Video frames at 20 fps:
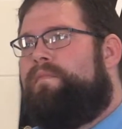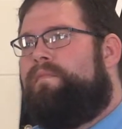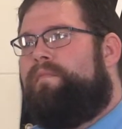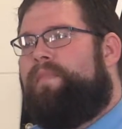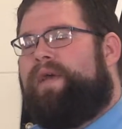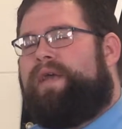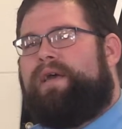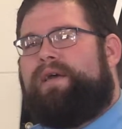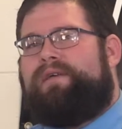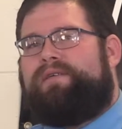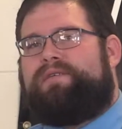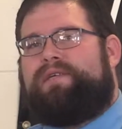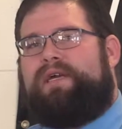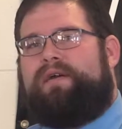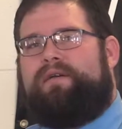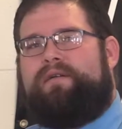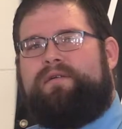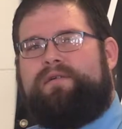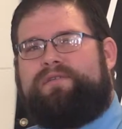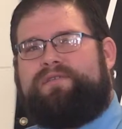Because
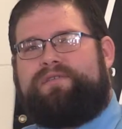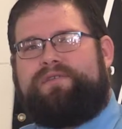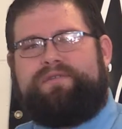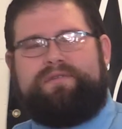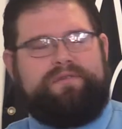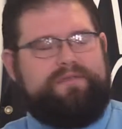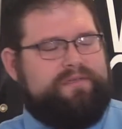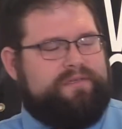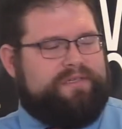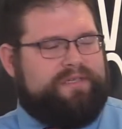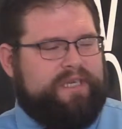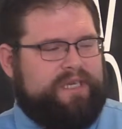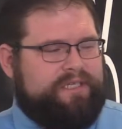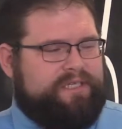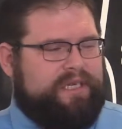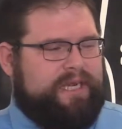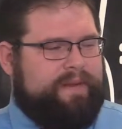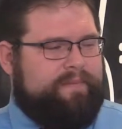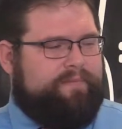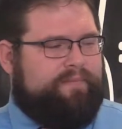there's
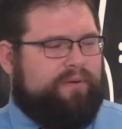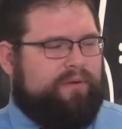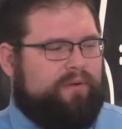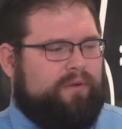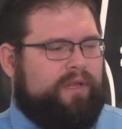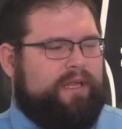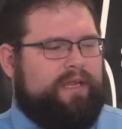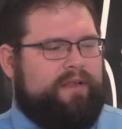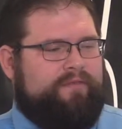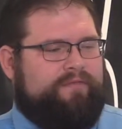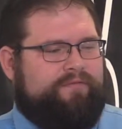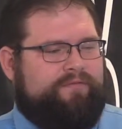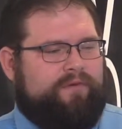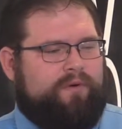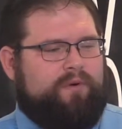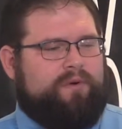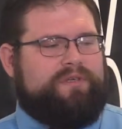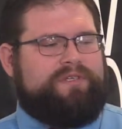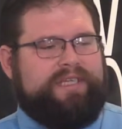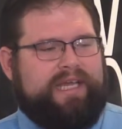such a pulling
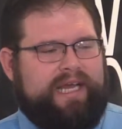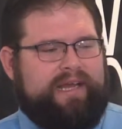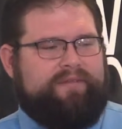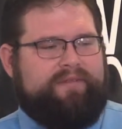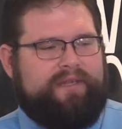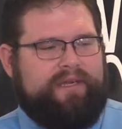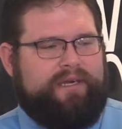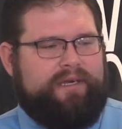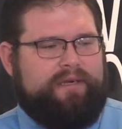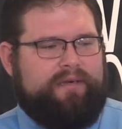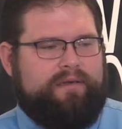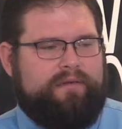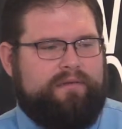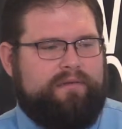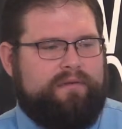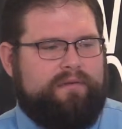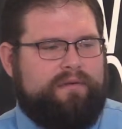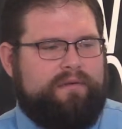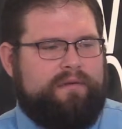force out there